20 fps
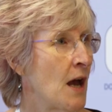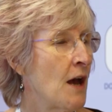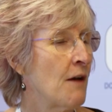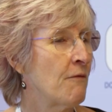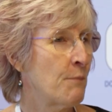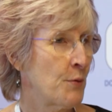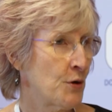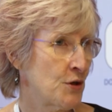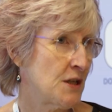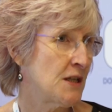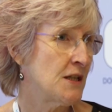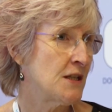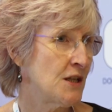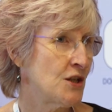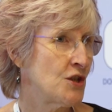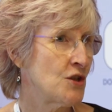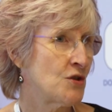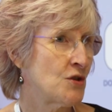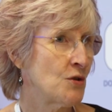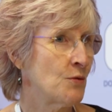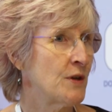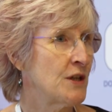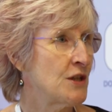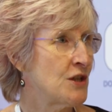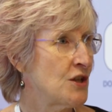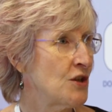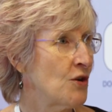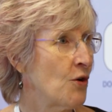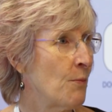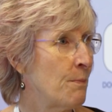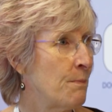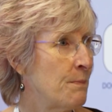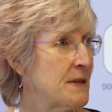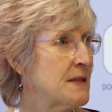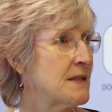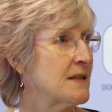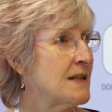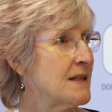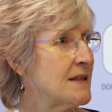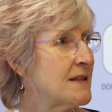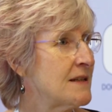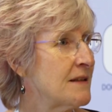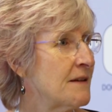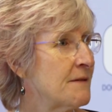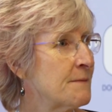of putting digital into your business.